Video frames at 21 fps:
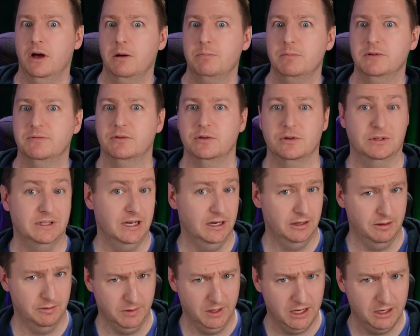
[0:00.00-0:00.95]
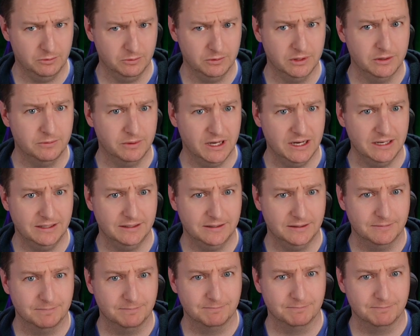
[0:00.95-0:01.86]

up before you tear them down, right?